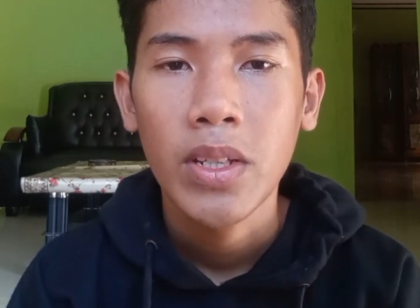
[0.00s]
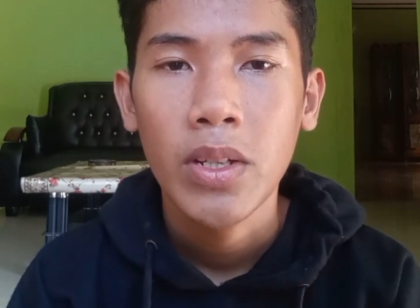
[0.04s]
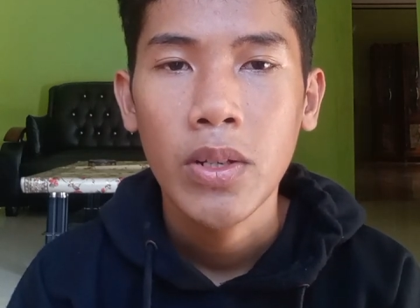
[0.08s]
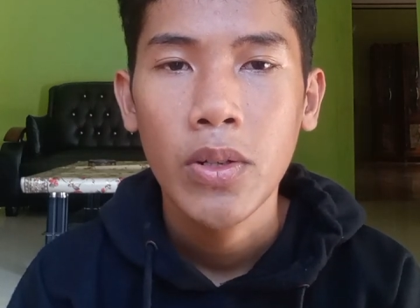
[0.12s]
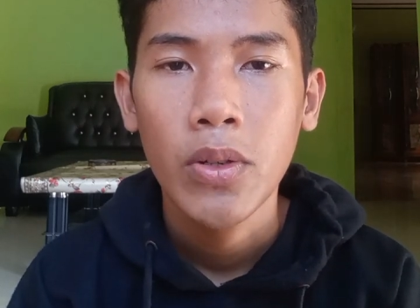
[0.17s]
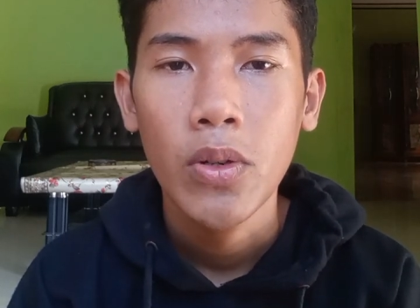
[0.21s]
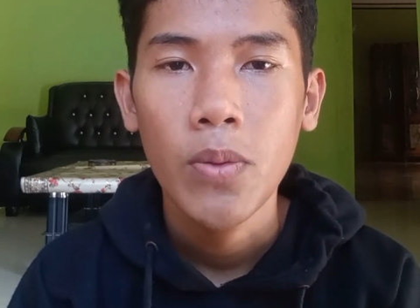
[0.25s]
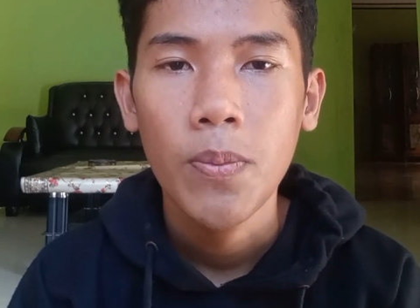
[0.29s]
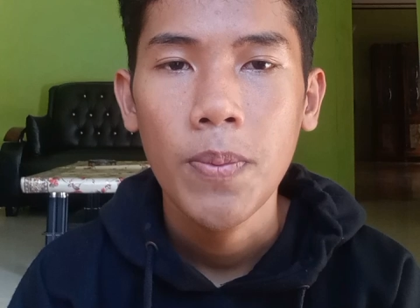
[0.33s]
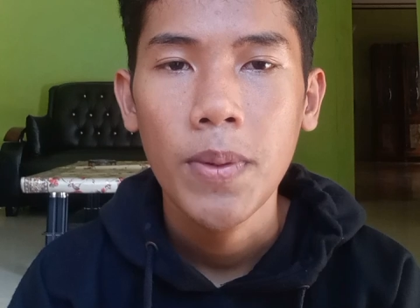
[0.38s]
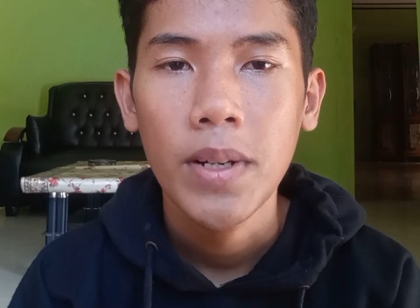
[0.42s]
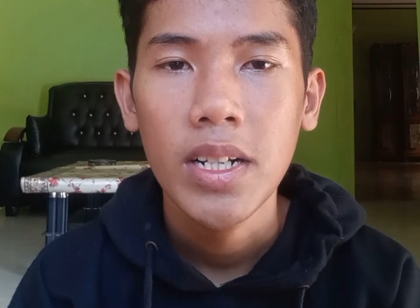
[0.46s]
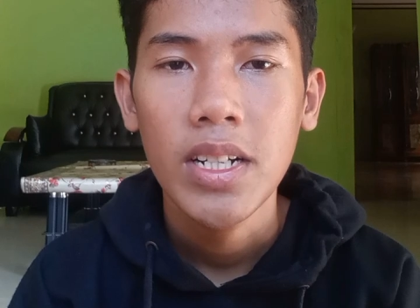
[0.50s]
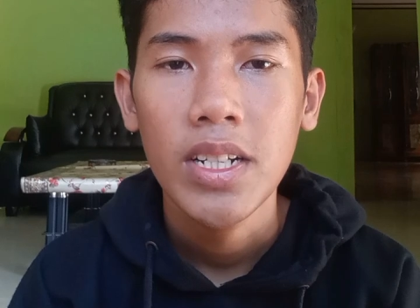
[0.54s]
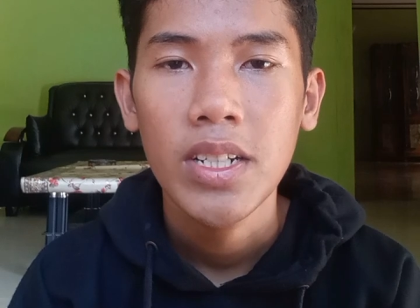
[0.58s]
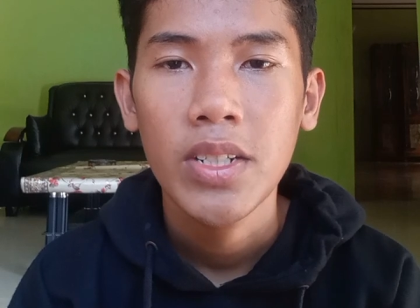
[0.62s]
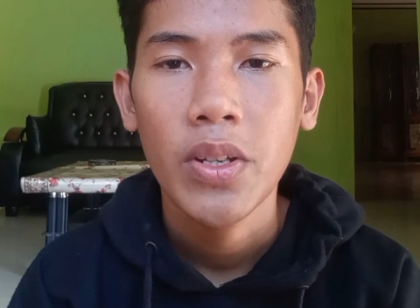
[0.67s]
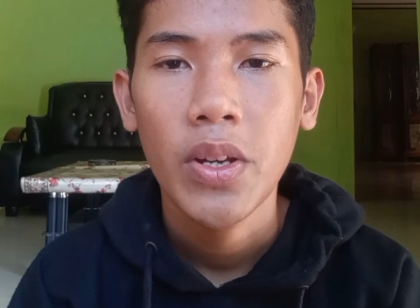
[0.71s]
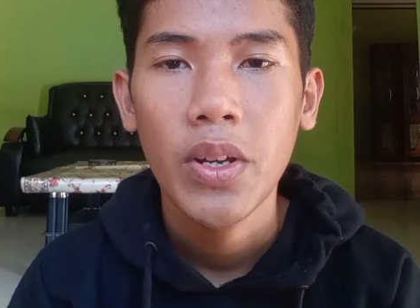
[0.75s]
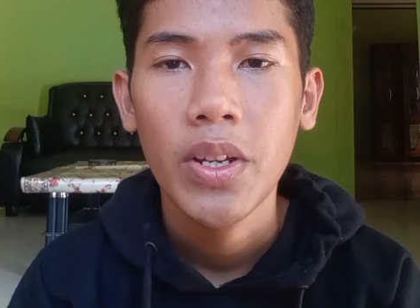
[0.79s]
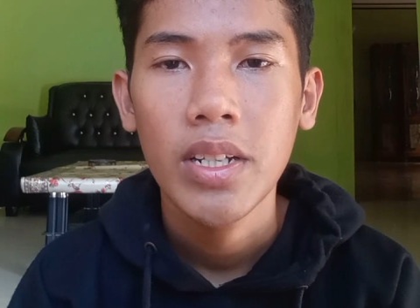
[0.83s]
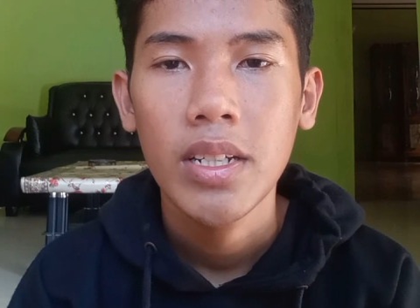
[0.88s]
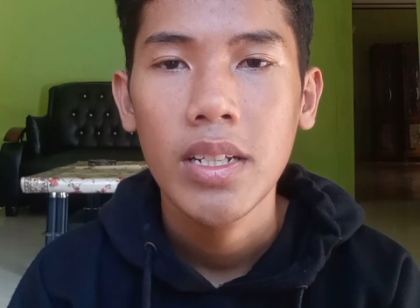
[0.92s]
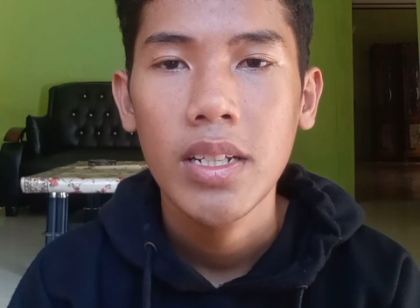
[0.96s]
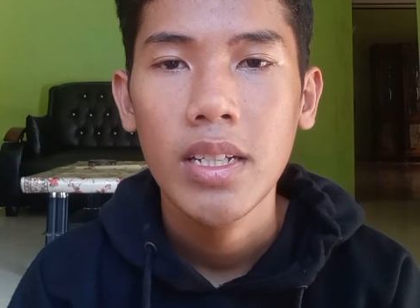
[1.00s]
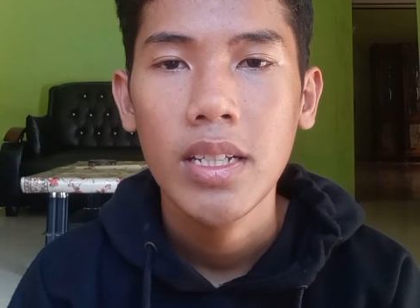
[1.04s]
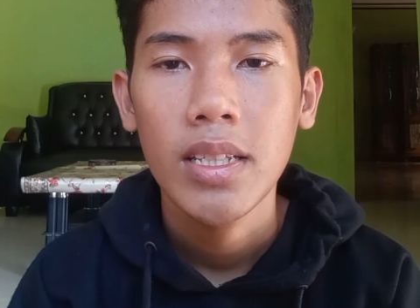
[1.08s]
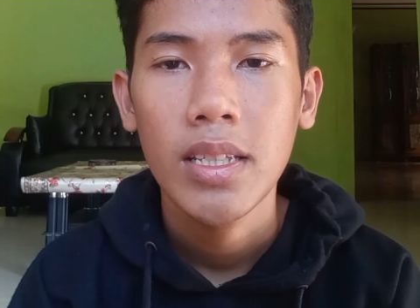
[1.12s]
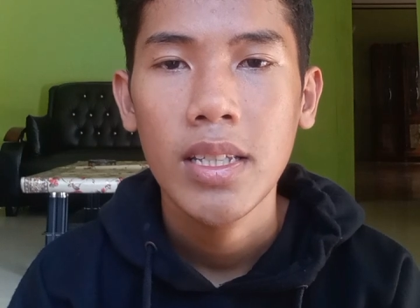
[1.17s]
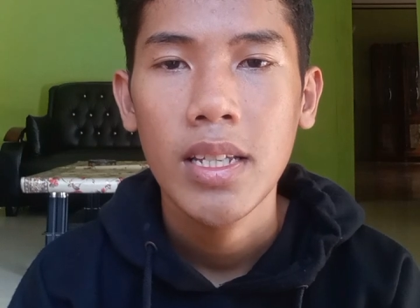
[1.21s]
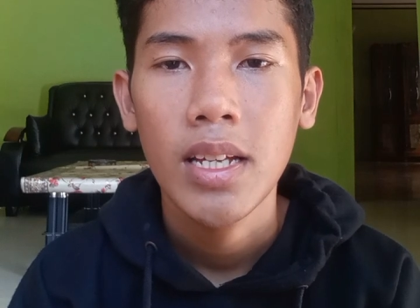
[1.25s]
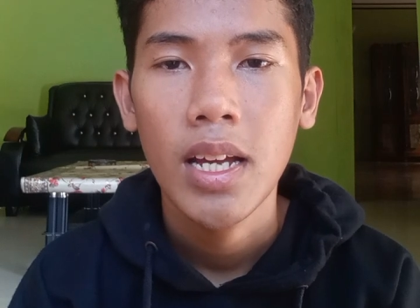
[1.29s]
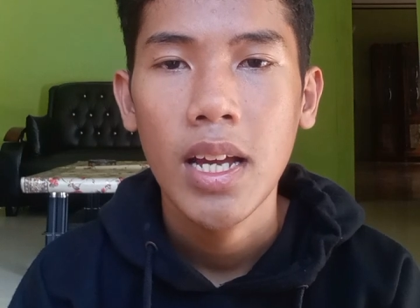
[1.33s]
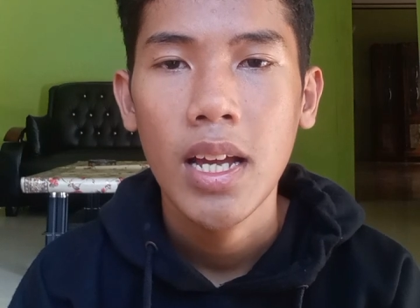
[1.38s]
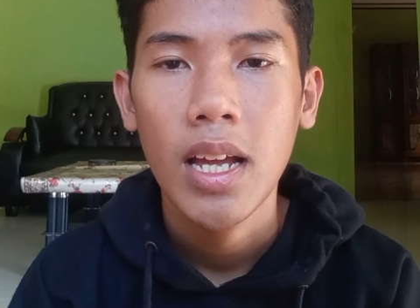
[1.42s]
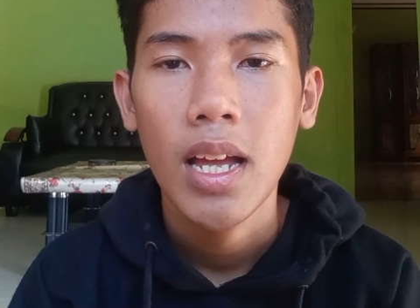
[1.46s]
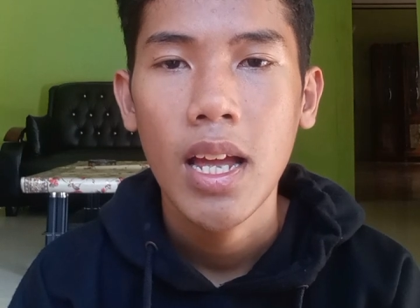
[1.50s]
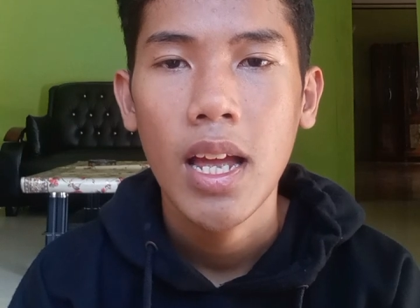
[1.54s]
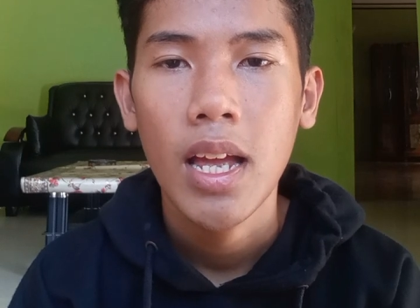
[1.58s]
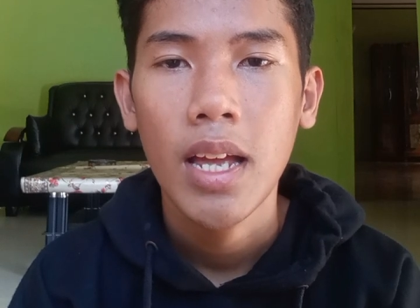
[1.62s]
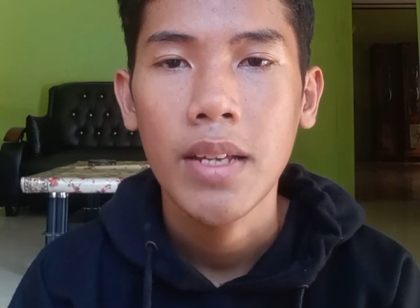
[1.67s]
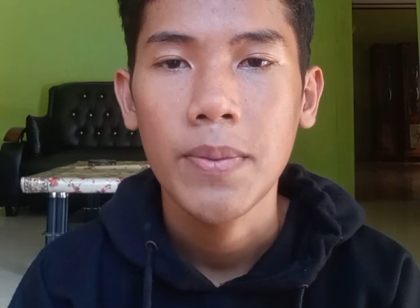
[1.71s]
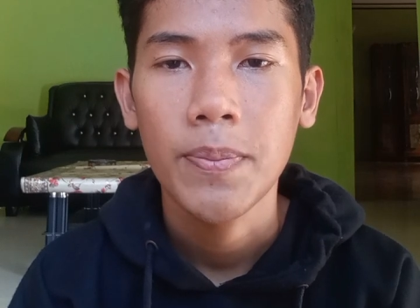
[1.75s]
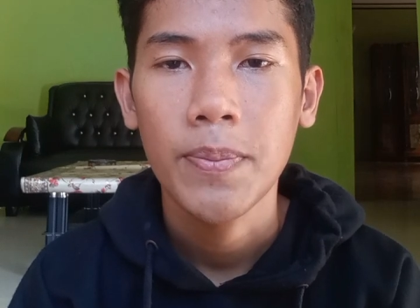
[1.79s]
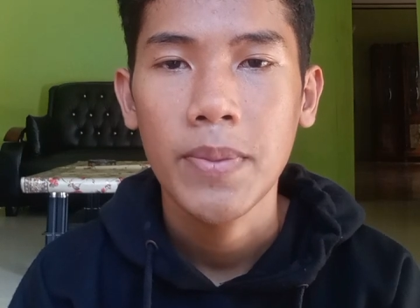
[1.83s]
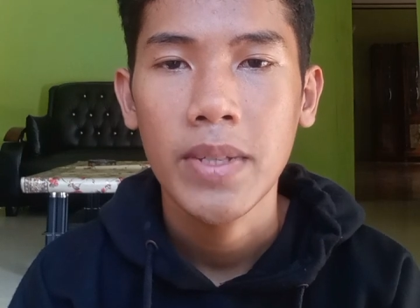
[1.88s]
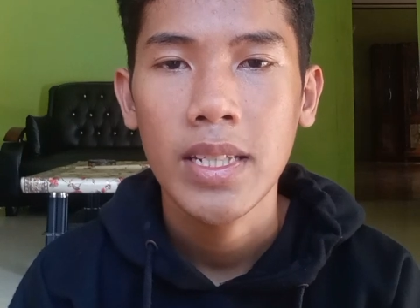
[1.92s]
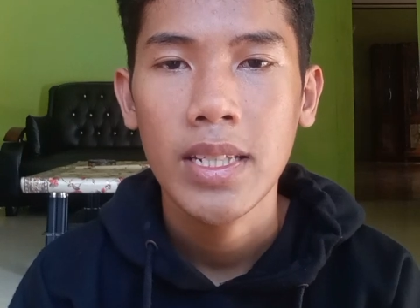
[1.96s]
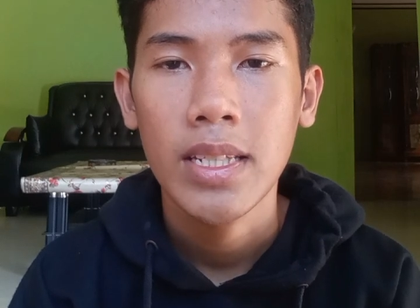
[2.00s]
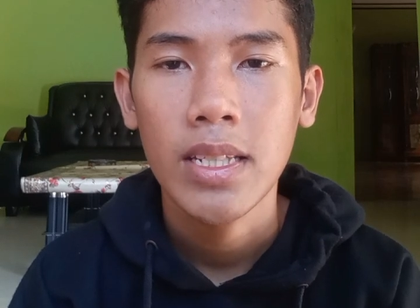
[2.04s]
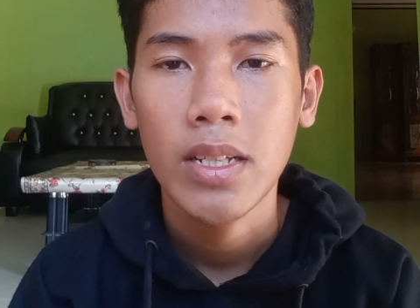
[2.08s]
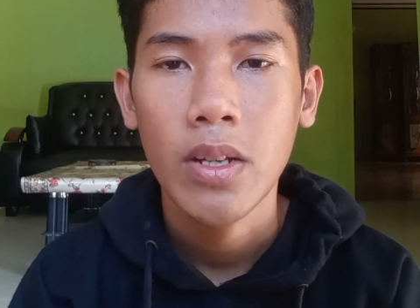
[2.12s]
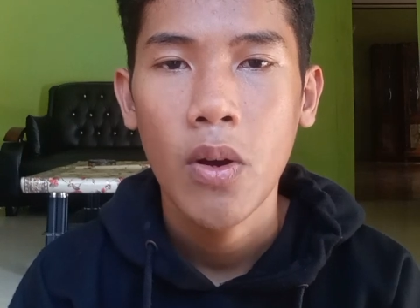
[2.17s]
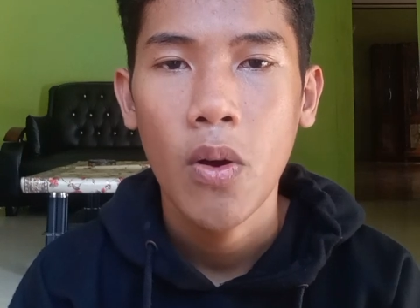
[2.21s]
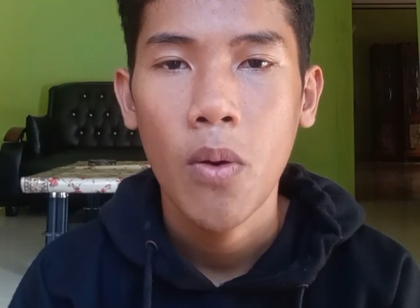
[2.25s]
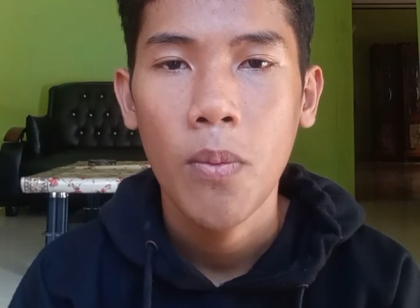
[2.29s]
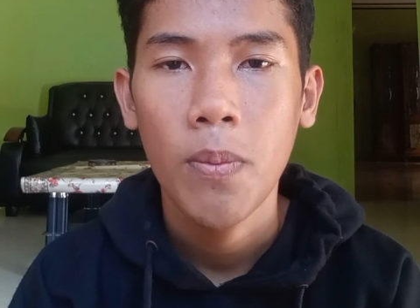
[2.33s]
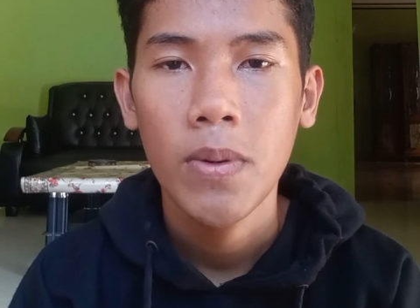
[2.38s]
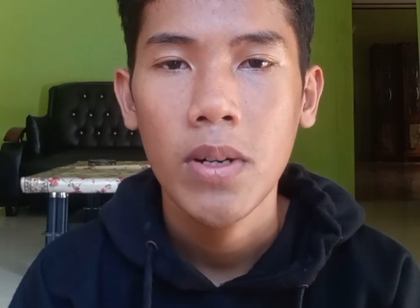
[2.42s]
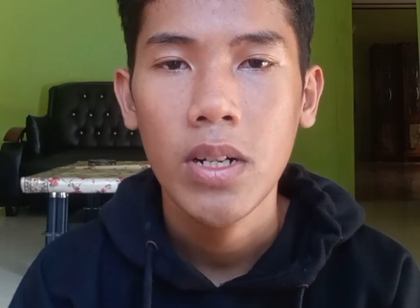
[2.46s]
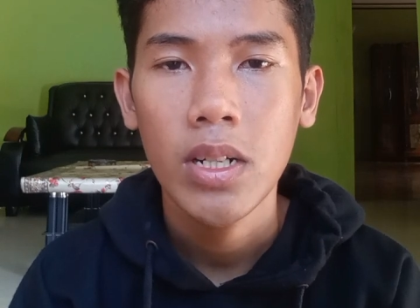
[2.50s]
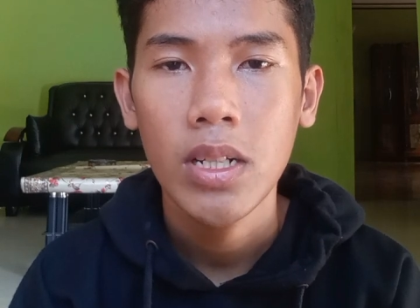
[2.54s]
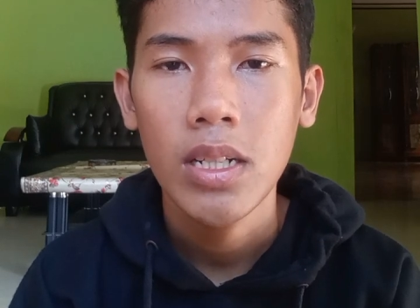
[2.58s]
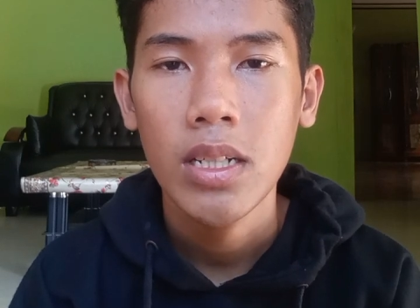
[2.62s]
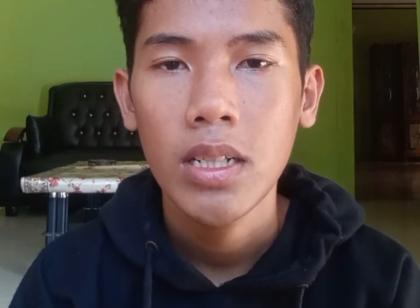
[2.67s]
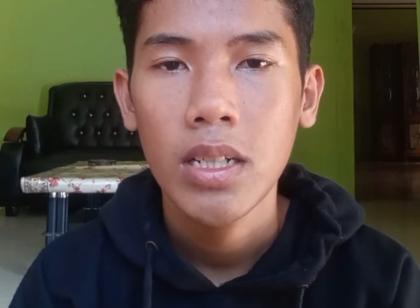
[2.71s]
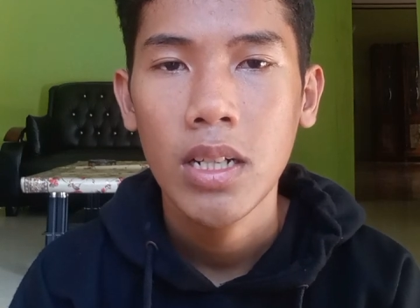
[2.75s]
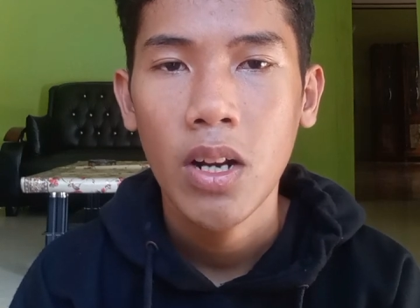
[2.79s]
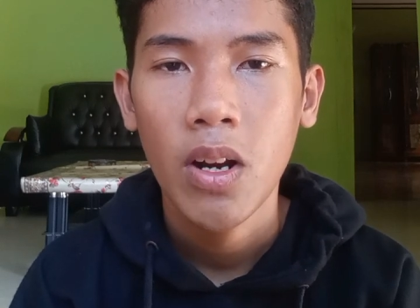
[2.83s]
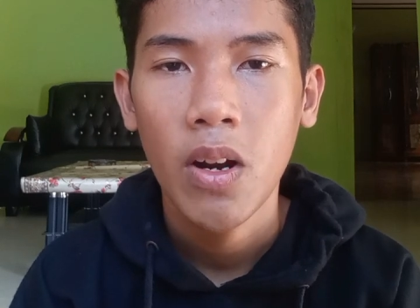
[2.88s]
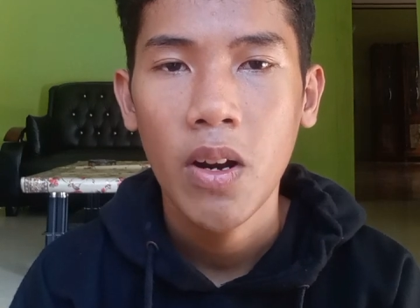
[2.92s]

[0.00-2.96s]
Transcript: Cooper joined the Episcopal